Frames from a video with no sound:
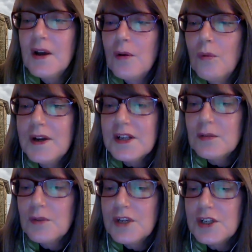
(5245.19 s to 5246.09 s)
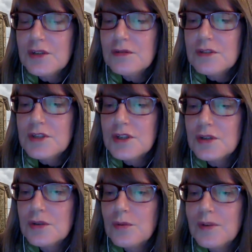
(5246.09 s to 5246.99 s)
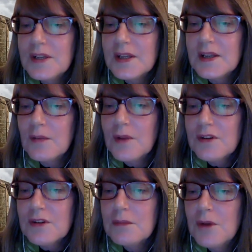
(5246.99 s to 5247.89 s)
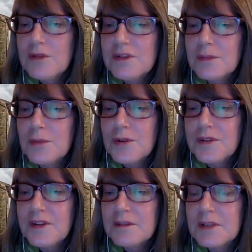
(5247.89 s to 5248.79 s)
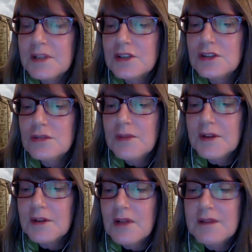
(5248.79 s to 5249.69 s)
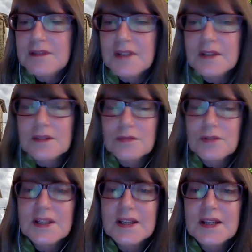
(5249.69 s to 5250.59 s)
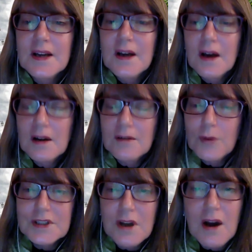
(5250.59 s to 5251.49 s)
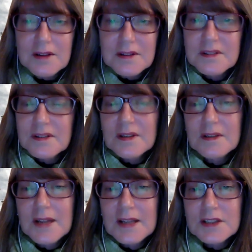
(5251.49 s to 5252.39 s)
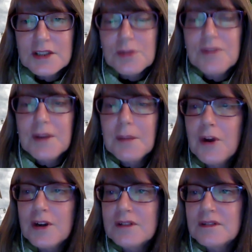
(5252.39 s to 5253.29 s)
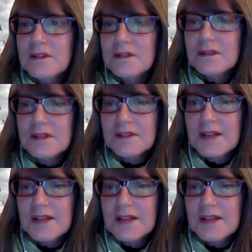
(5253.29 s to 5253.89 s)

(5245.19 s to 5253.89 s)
What can we do to really, what are the most important things we can do about our lifestyle to really avoid toxins and to prevent Parkinson's disease?